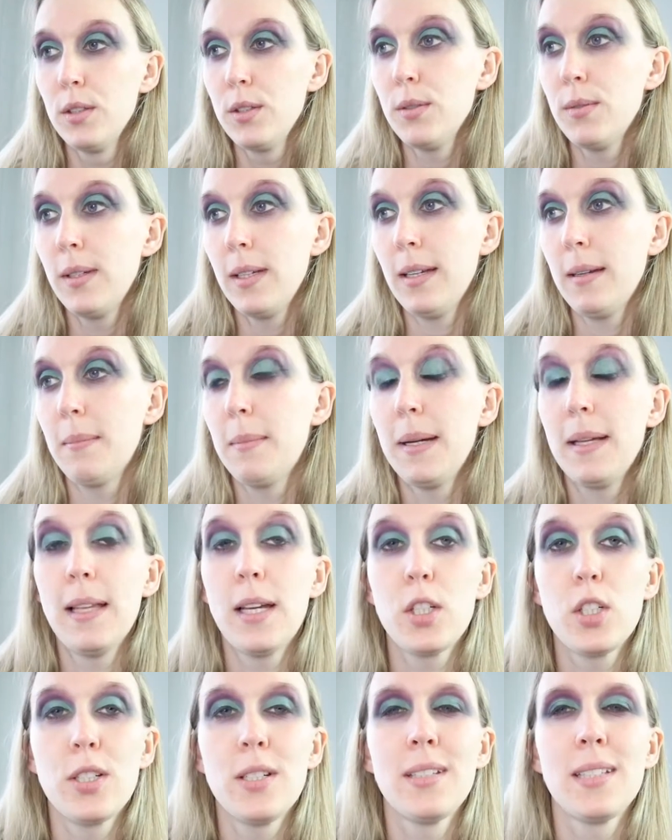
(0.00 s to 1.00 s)
Doing my
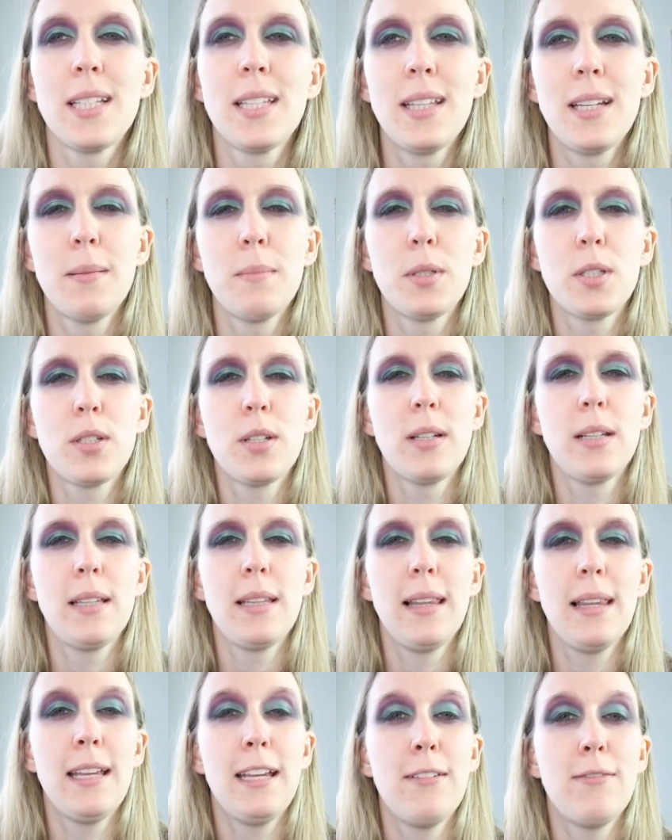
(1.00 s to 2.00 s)
lashes, I think I'm just gonna
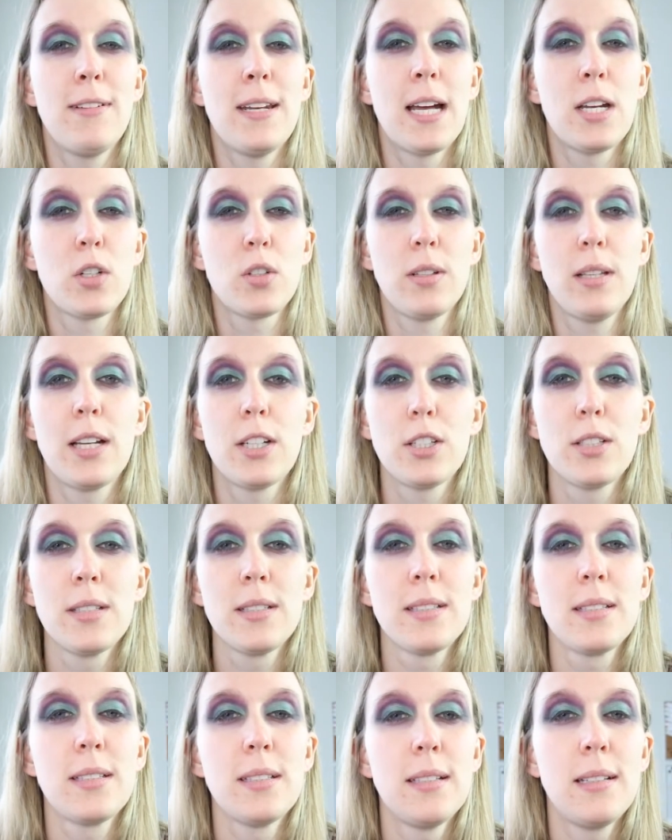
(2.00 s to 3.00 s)
leave natural
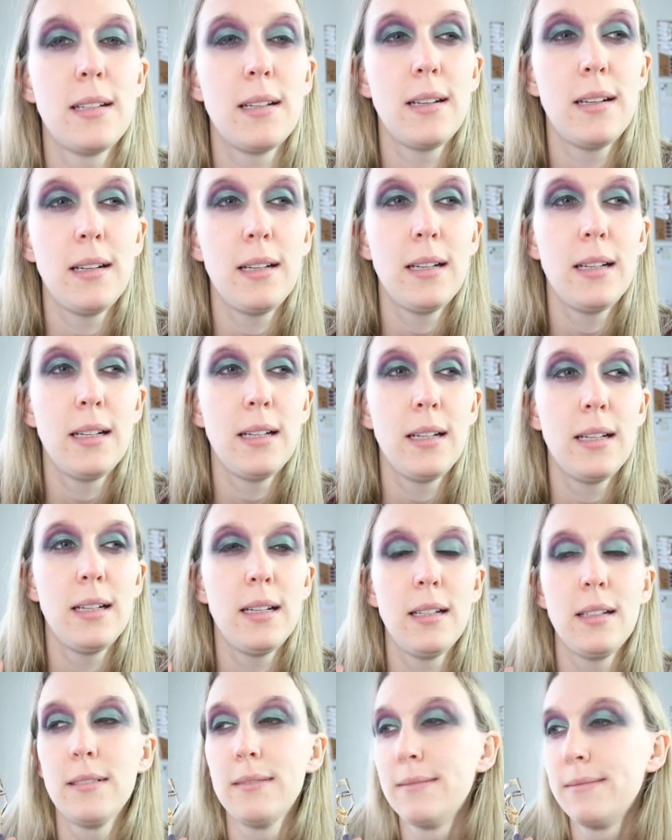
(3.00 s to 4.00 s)
lashes today.
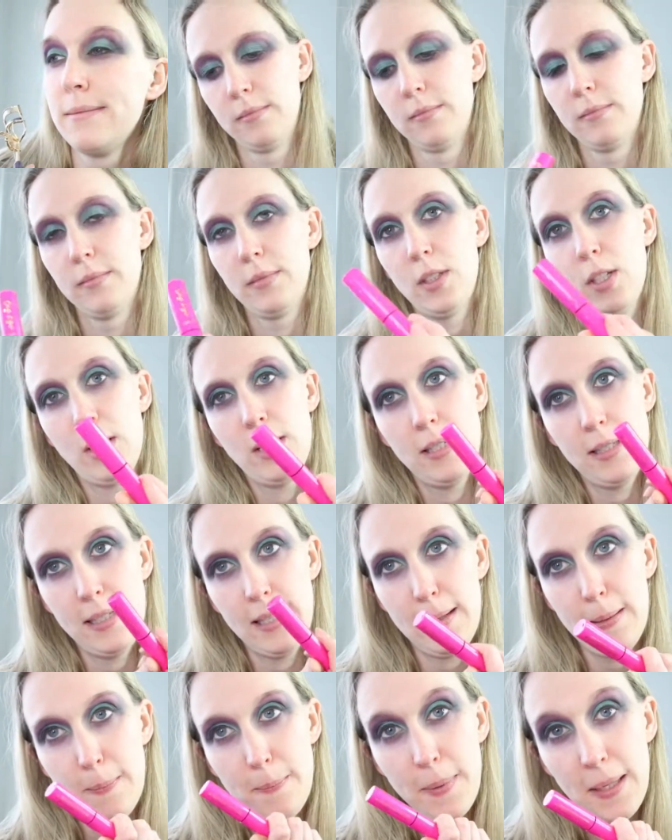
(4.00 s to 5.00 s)

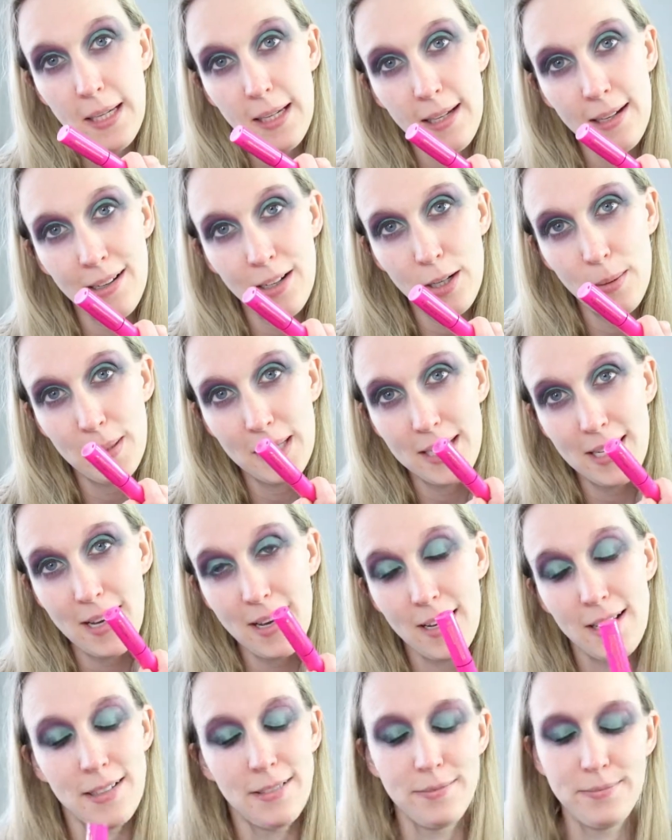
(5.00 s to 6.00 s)
Using Big Ego by
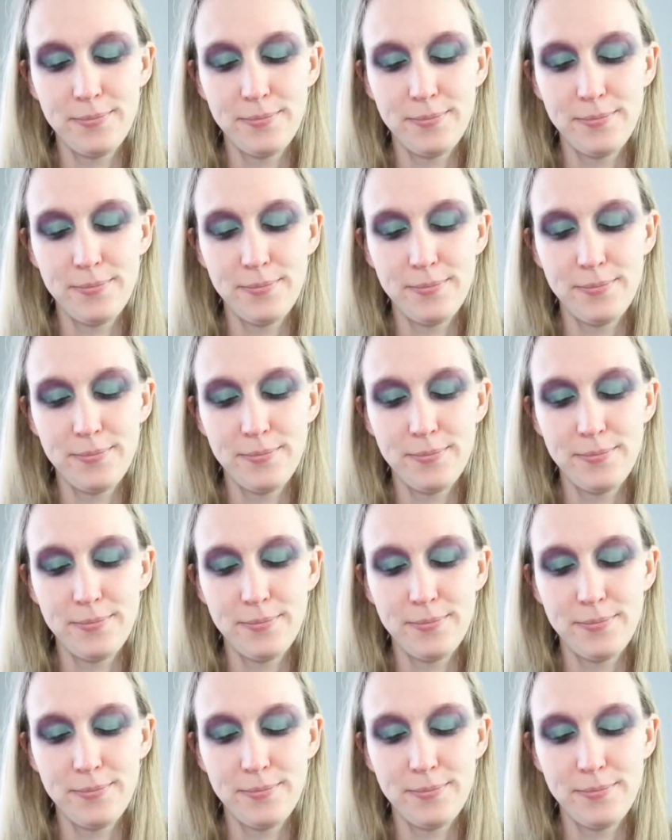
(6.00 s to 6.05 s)
Tarte.